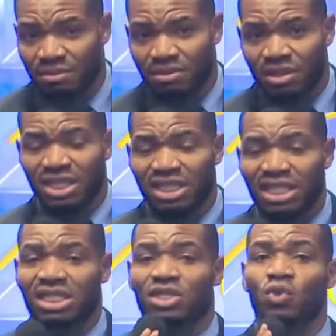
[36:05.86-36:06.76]
realm,
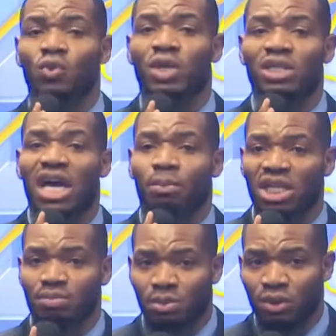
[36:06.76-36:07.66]
this is the two ways they
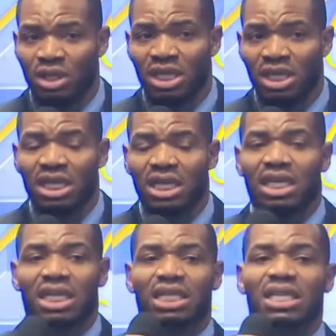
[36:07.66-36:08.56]
appoint people.
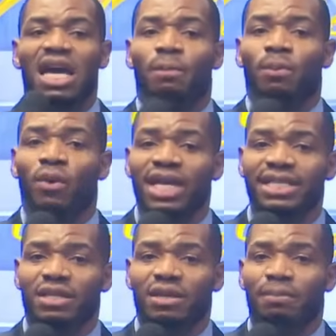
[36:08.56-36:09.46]
They
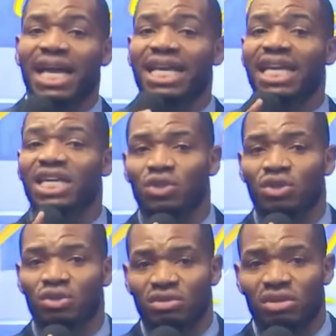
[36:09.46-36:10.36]
appoint by
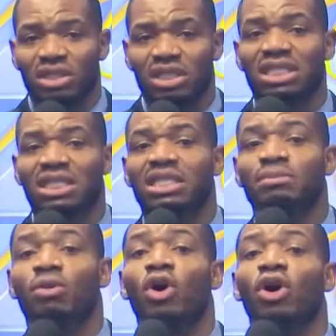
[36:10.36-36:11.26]
election,
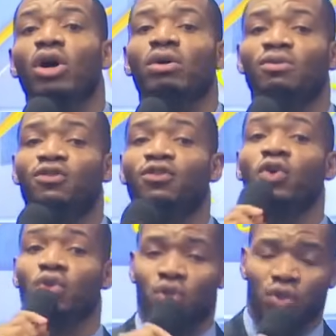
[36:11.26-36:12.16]
the more
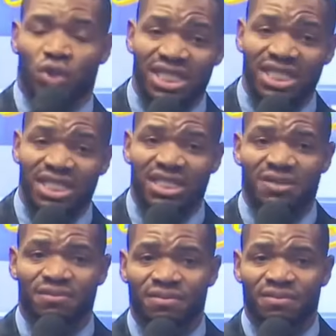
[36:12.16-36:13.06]
votes, isn't
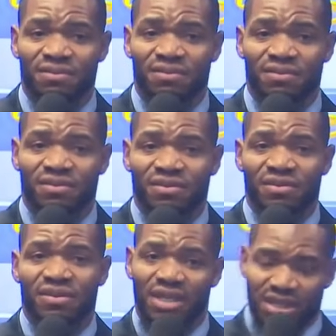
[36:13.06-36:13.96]
it?
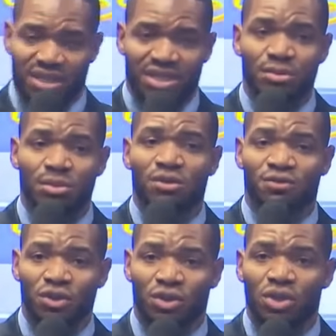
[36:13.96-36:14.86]
Yes, the
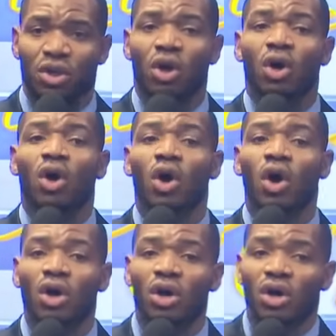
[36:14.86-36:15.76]
more vote,
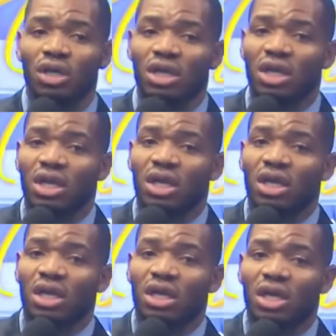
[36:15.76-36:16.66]
or
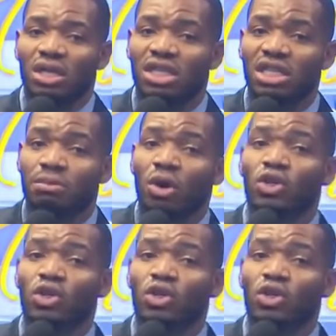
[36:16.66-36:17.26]
the